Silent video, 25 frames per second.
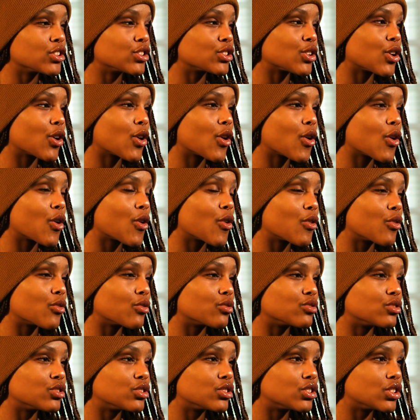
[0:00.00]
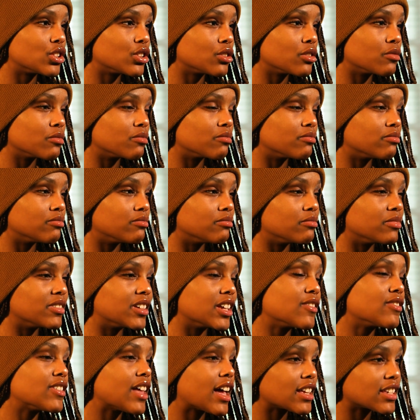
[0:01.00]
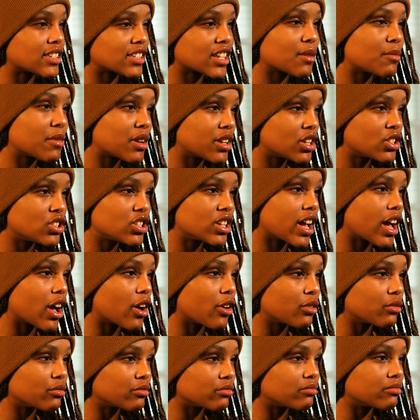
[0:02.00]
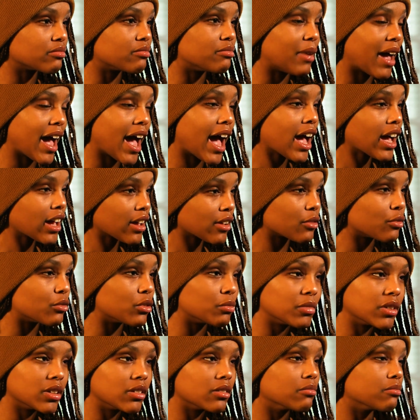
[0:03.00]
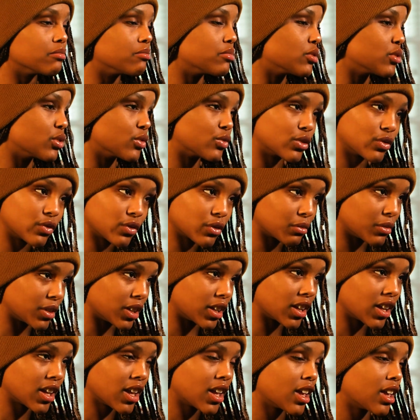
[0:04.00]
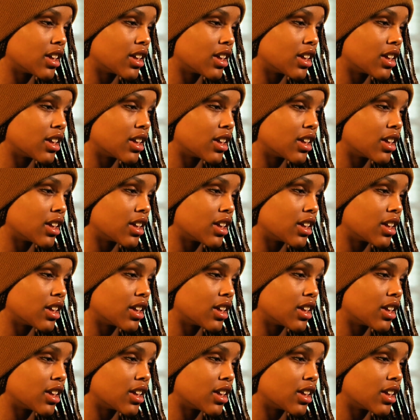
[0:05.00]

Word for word: So to give that same energy out back would be beautiful for me.